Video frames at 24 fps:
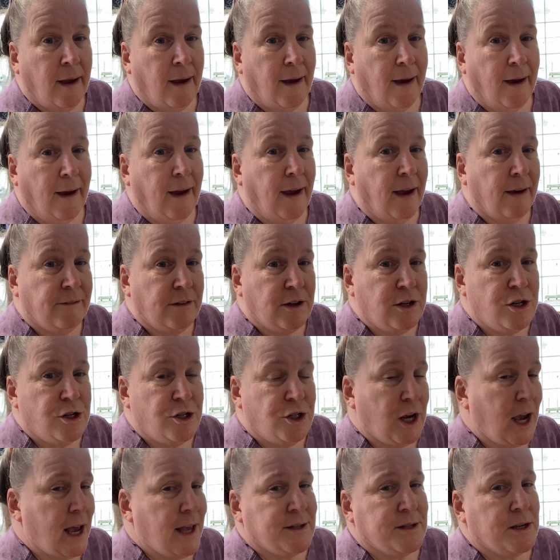I have a
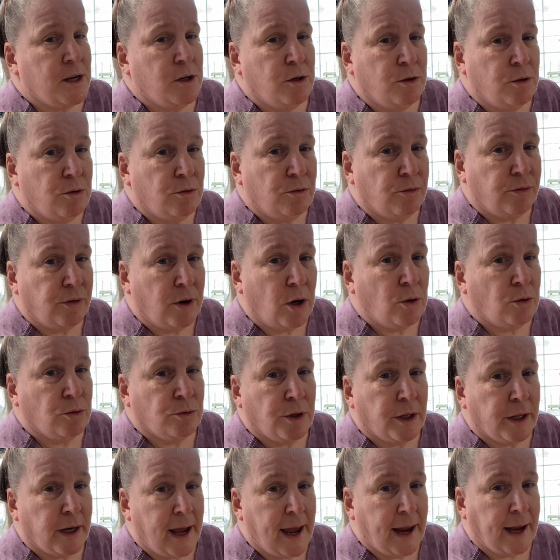jazzy new phone
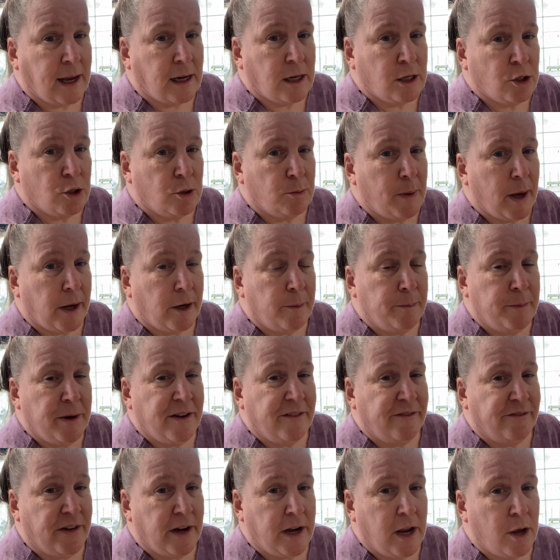that I can do better
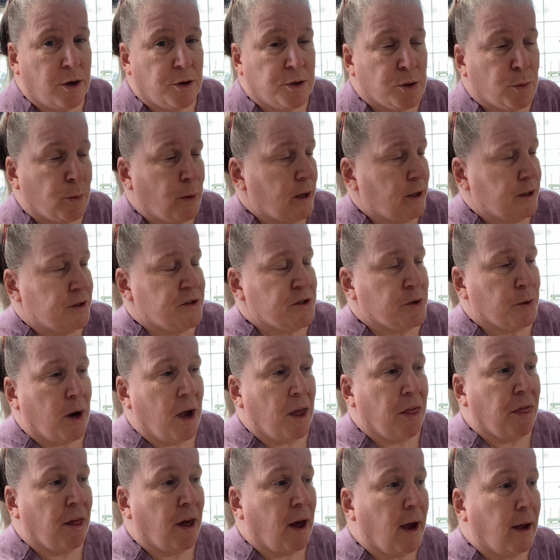bit videos with, so I
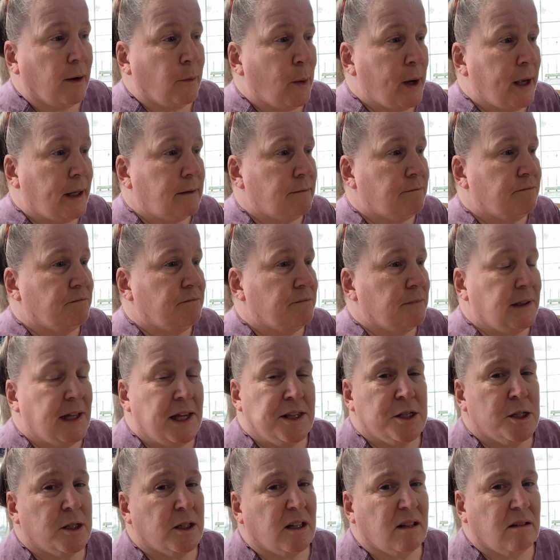thought, well,
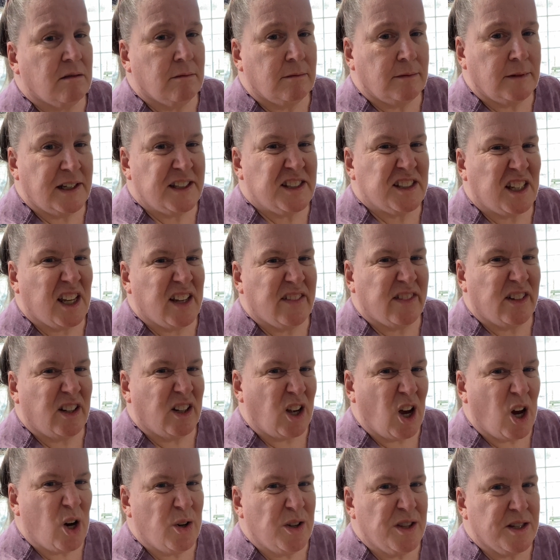let's give it a
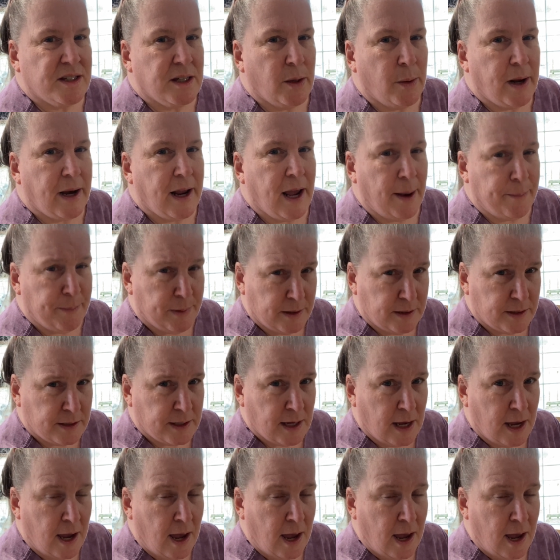go and see what happens.